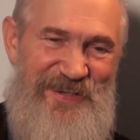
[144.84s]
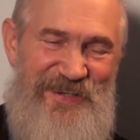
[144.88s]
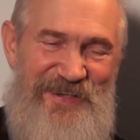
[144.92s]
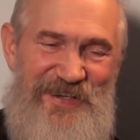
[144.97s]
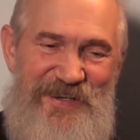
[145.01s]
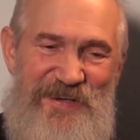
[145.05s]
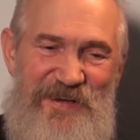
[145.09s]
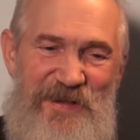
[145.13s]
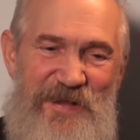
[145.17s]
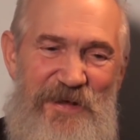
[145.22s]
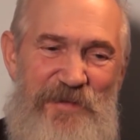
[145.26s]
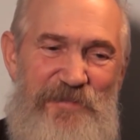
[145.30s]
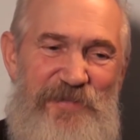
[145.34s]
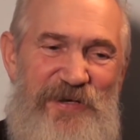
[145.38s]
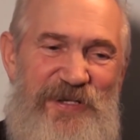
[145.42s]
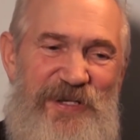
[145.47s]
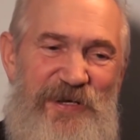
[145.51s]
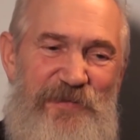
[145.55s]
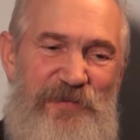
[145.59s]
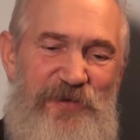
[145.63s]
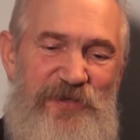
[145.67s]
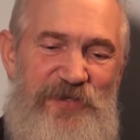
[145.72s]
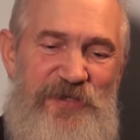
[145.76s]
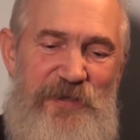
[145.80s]
I must say
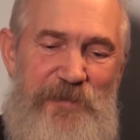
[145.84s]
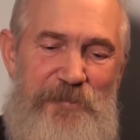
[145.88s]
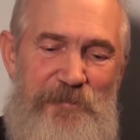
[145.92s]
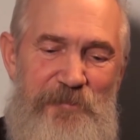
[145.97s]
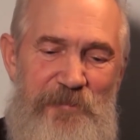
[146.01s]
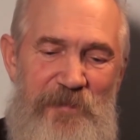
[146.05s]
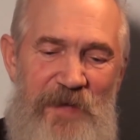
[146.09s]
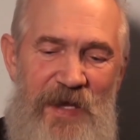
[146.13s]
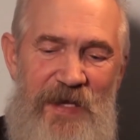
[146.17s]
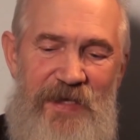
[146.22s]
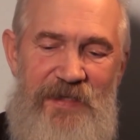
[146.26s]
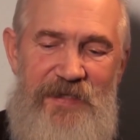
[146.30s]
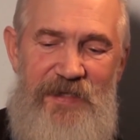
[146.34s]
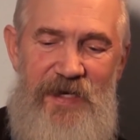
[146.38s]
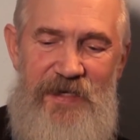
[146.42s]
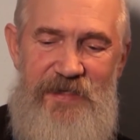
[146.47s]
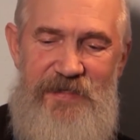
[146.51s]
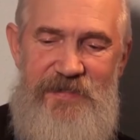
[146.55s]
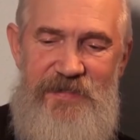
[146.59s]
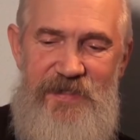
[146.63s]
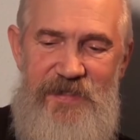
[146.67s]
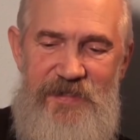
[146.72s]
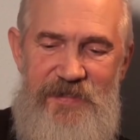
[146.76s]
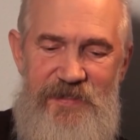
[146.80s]
that this movie
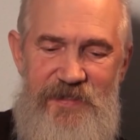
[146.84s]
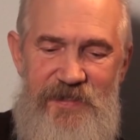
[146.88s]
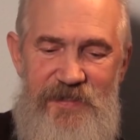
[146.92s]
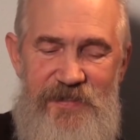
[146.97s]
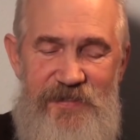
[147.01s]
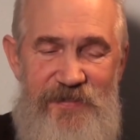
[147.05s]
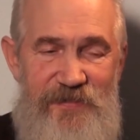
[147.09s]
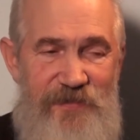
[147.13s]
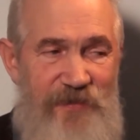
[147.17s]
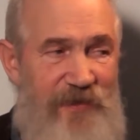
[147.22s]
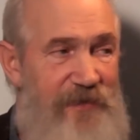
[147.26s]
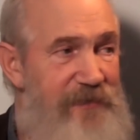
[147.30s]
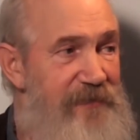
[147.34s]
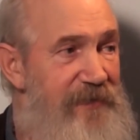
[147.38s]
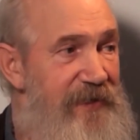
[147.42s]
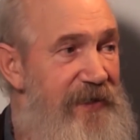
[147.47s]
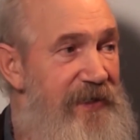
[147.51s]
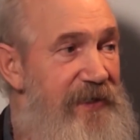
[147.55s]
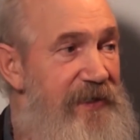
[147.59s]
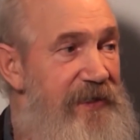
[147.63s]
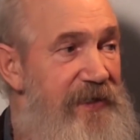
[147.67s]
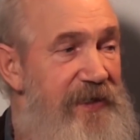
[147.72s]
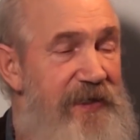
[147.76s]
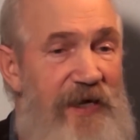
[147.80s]
must have
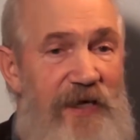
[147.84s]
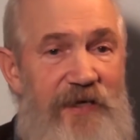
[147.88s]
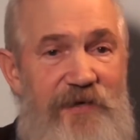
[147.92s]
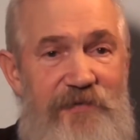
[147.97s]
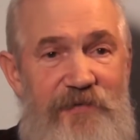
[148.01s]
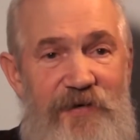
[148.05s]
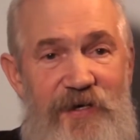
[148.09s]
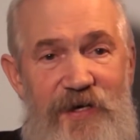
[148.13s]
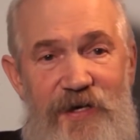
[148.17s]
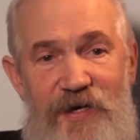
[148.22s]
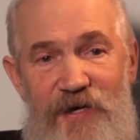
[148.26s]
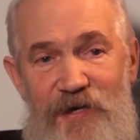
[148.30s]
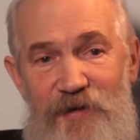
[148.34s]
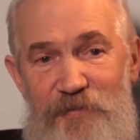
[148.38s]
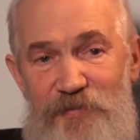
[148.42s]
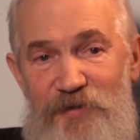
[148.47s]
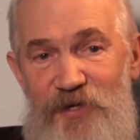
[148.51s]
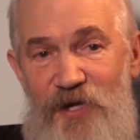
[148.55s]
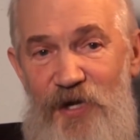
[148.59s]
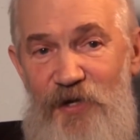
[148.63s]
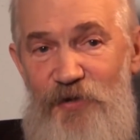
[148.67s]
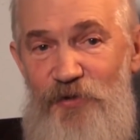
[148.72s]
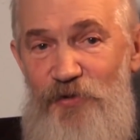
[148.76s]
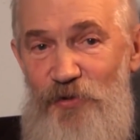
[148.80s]
influenced me quite a
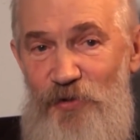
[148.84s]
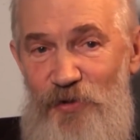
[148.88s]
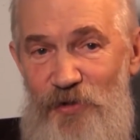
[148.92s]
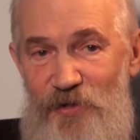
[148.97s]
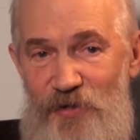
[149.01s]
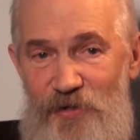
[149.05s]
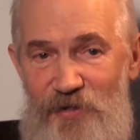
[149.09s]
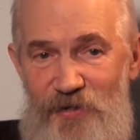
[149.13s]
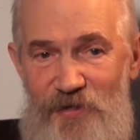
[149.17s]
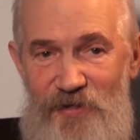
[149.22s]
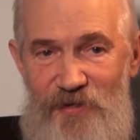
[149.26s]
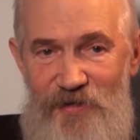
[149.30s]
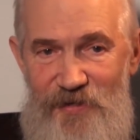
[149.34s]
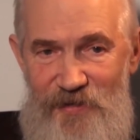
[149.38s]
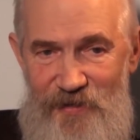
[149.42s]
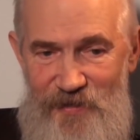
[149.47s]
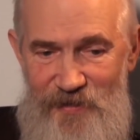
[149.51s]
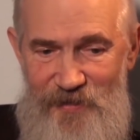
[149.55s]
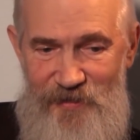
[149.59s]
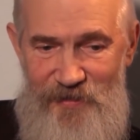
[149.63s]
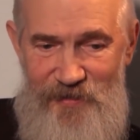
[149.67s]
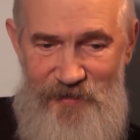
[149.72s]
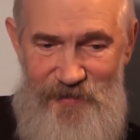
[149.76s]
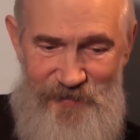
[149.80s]
bit. I was
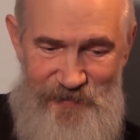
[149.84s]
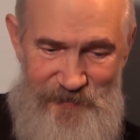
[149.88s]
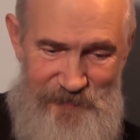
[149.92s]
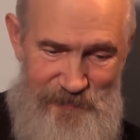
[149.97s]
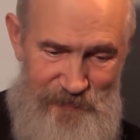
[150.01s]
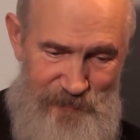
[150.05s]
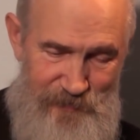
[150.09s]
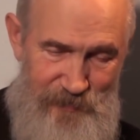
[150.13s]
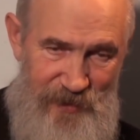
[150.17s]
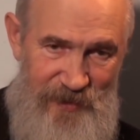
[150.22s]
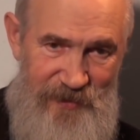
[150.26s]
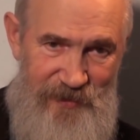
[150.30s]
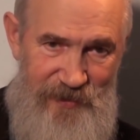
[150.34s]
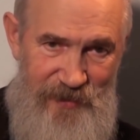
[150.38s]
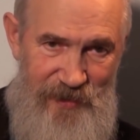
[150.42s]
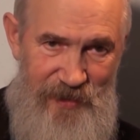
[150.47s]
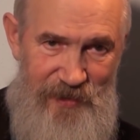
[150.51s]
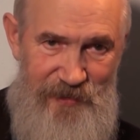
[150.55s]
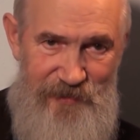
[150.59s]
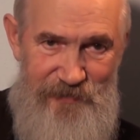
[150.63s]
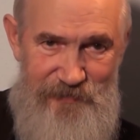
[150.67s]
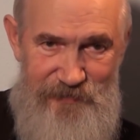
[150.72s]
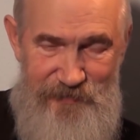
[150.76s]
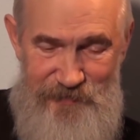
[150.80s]
really fascinated
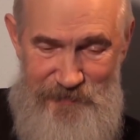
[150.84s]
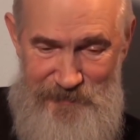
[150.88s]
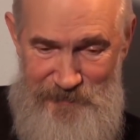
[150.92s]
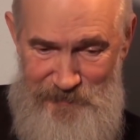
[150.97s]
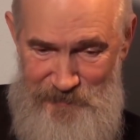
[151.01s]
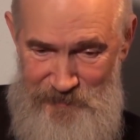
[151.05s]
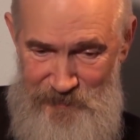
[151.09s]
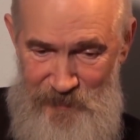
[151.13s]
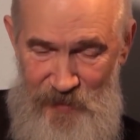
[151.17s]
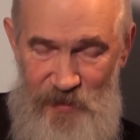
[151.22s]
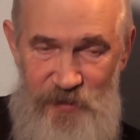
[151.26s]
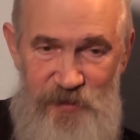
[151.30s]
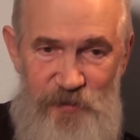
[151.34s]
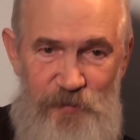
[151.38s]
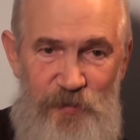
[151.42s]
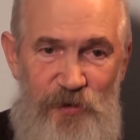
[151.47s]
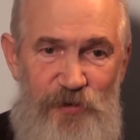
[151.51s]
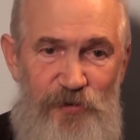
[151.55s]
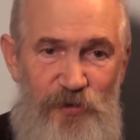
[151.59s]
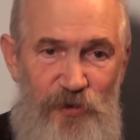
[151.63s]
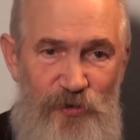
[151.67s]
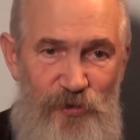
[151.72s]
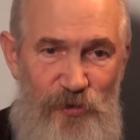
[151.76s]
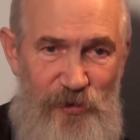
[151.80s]
by it.
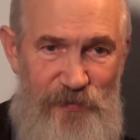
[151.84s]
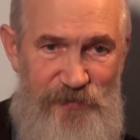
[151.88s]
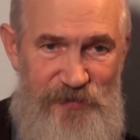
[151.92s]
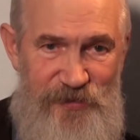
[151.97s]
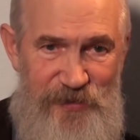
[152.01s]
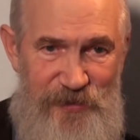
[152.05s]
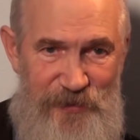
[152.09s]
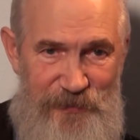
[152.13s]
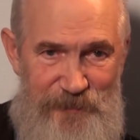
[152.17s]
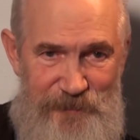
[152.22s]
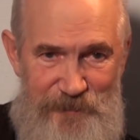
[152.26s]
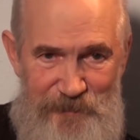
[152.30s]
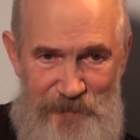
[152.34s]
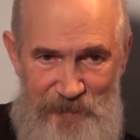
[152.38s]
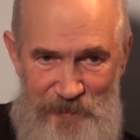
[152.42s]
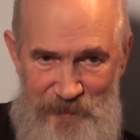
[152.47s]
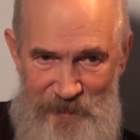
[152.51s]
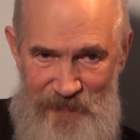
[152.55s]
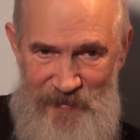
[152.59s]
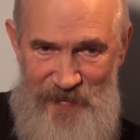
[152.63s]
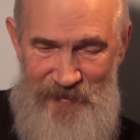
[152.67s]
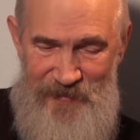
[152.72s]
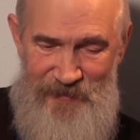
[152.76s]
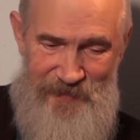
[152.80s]
Great actors.
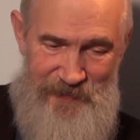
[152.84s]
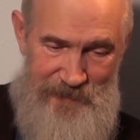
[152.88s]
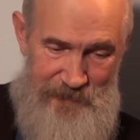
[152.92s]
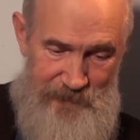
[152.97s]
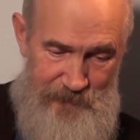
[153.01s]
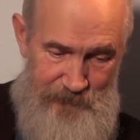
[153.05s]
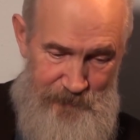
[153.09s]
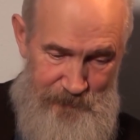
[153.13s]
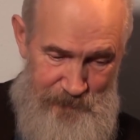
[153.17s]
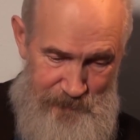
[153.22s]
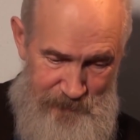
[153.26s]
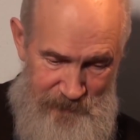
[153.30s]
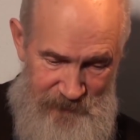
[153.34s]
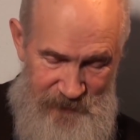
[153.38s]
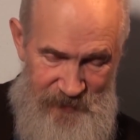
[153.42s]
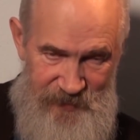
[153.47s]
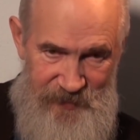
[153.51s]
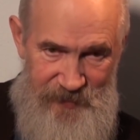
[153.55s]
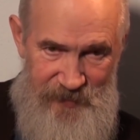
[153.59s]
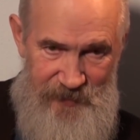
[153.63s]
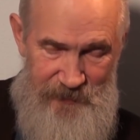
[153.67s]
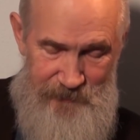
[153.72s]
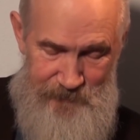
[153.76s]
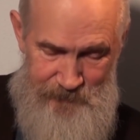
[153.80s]

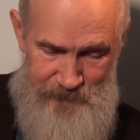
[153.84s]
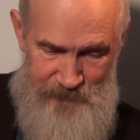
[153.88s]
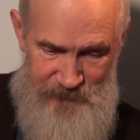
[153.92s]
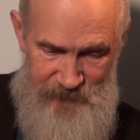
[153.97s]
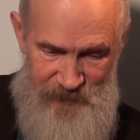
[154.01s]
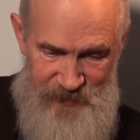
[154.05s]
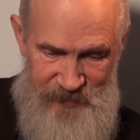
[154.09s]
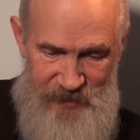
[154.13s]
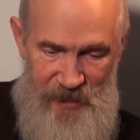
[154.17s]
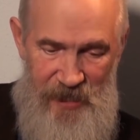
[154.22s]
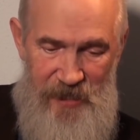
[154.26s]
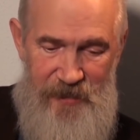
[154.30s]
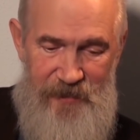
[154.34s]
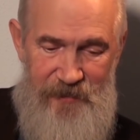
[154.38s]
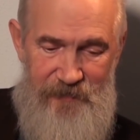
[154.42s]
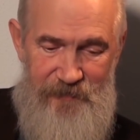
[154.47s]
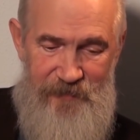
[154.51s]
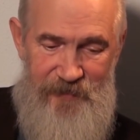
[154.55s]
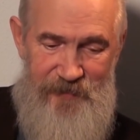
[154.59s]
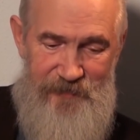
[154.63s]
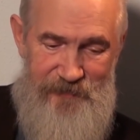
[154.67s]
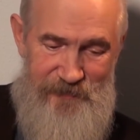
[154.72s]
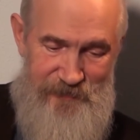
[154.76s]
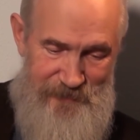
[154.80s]
Amazing
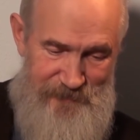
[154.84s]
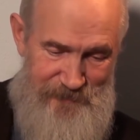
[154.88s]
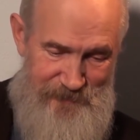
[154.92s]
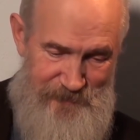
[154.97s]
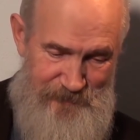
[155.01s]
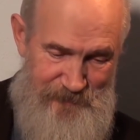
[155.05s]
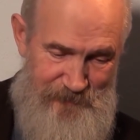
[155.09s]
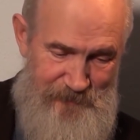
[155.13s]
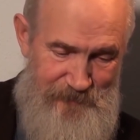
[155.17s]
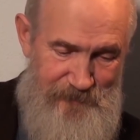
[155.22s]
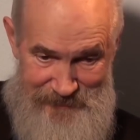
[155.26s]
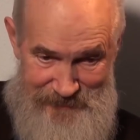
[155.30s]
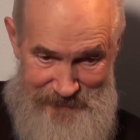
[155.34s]
performances.